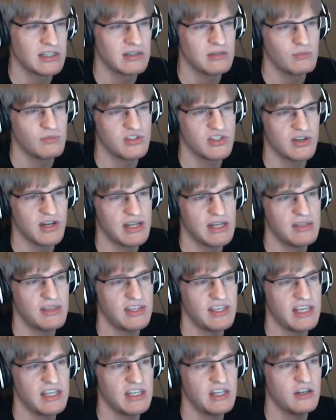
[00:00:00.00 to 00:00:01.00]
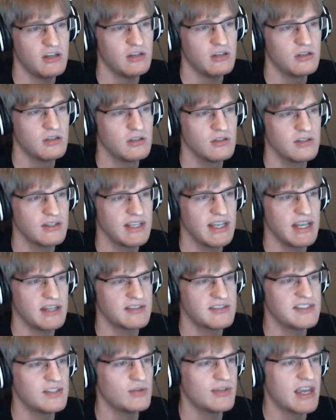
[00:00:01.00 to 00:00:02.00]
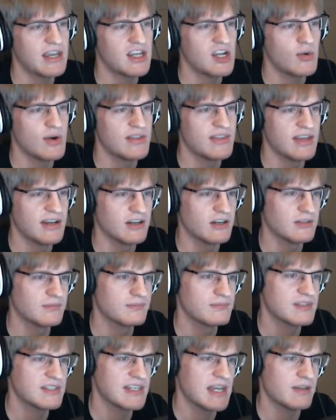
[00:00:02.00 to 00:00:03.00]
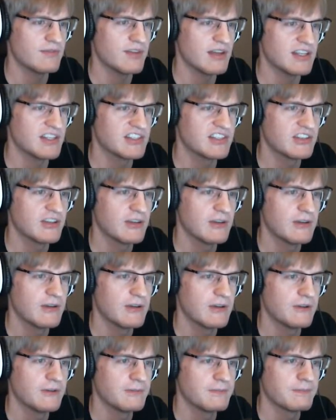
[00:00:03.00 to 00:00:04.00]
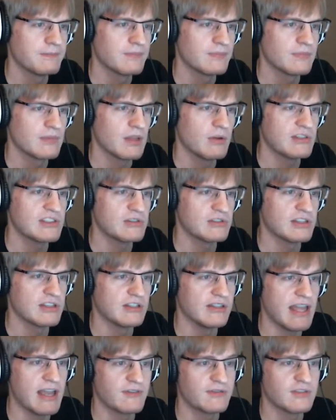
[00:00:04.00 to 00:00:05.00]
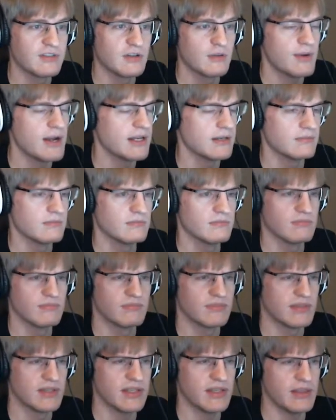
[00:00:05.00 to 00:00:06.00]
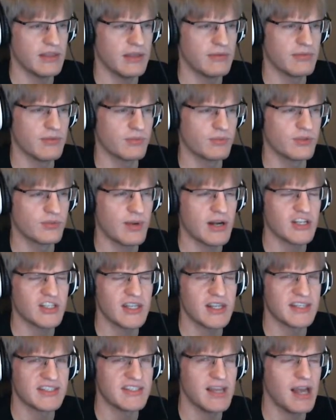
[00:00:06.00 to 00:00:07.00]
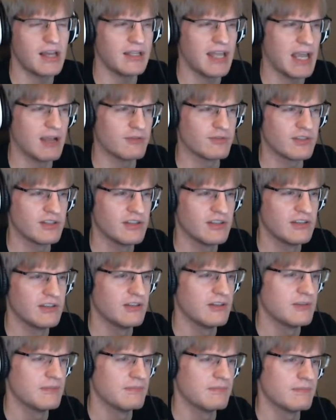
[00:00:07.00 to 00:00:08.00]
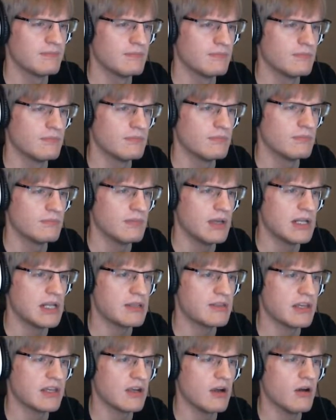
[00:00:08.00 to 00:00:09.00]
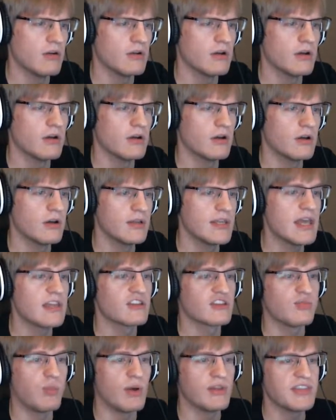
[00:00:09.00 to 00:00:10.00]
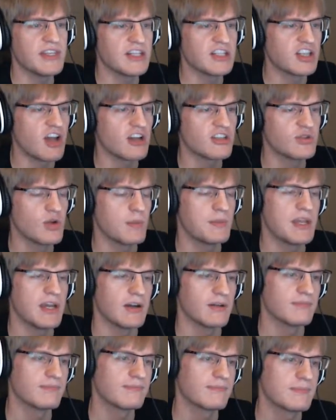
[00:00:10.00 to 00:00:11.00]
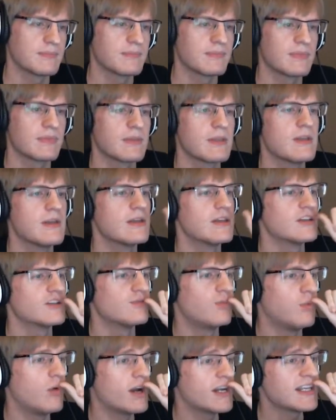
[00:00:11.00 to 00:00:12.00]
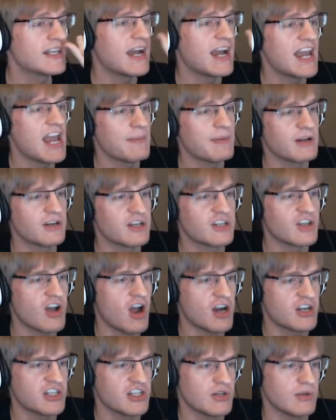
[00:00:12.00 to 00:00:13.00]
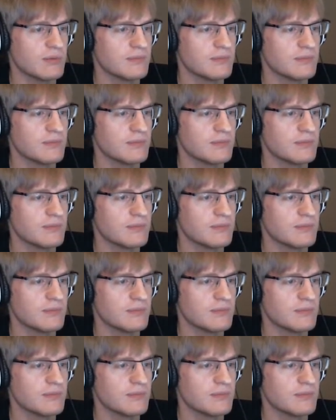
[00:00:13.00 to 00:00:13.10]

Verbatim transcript: was there anything in here? Still can't go in there. Sad face. What's out to the left? Right. The direction that is not left. Anything? Yeah, there's one thing to talk to up here. There's one guy up here to talk to.